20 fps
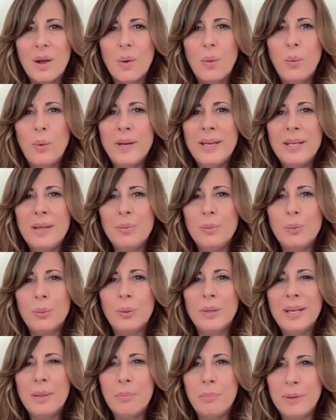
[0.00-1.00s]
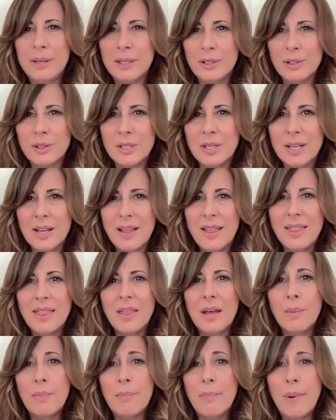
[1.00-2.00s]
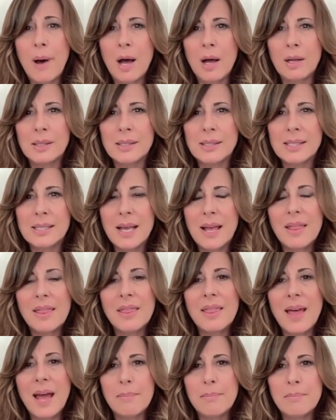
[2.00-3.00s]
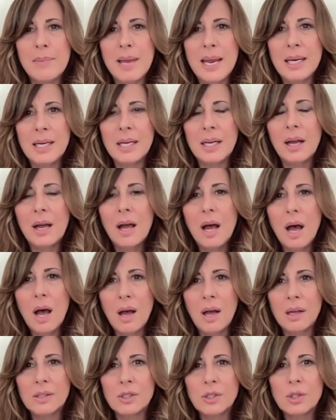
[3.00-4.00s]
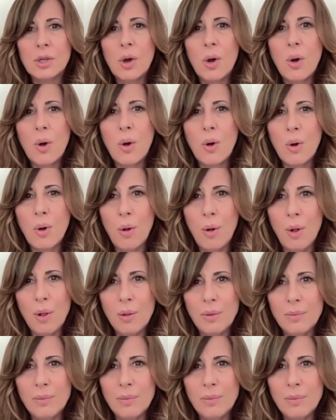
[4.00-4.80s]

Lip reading: we rebuild the bonds that make us whole.